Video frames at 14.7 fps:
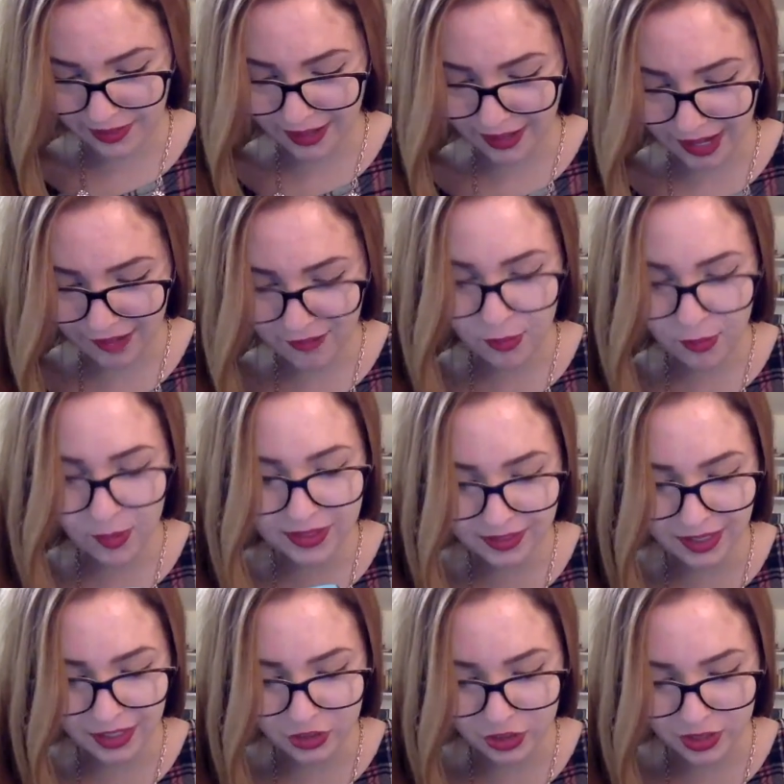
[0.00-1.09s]
have won the
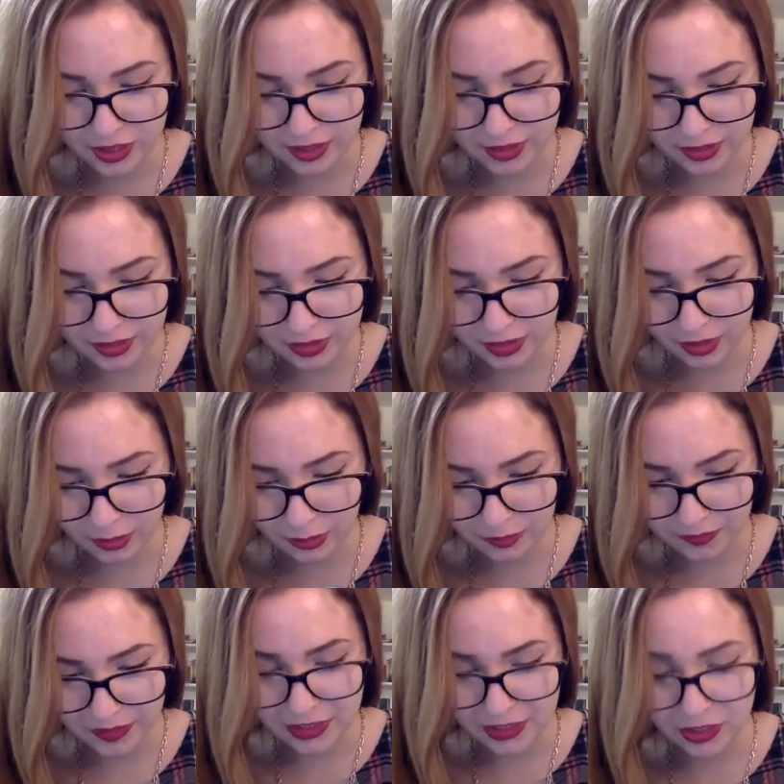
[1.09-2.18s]
legend, so
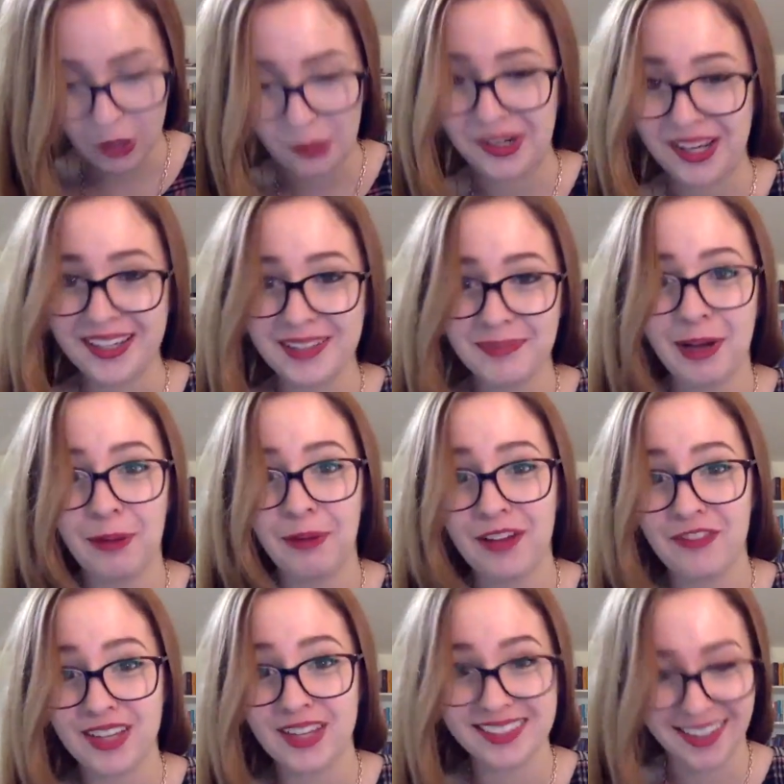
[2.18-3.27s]
it's loading. My
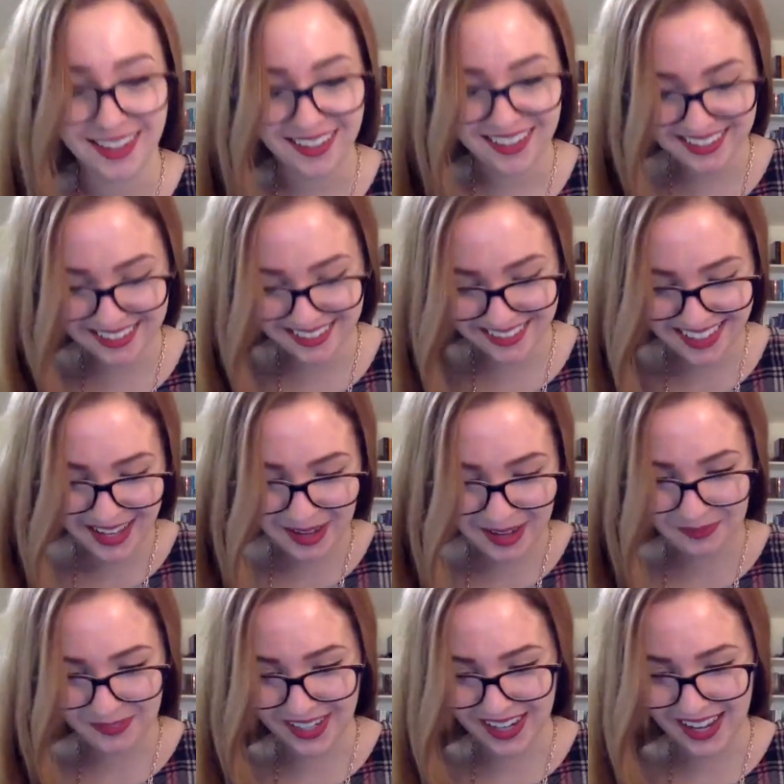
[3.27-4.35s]
Wi-Fi sucks,
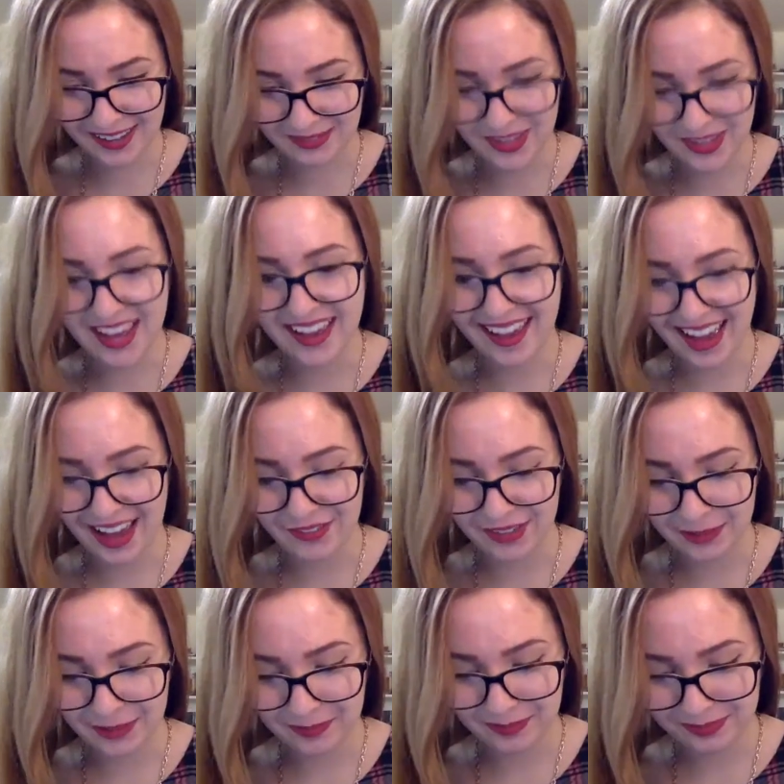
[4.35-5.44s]
but I may have
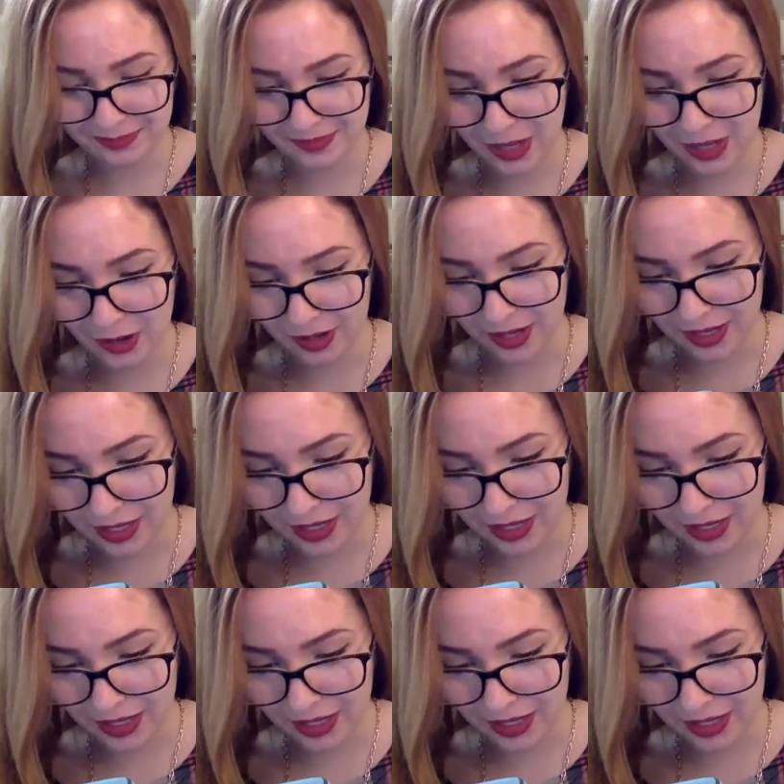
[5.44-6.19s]
it. Okay. All right,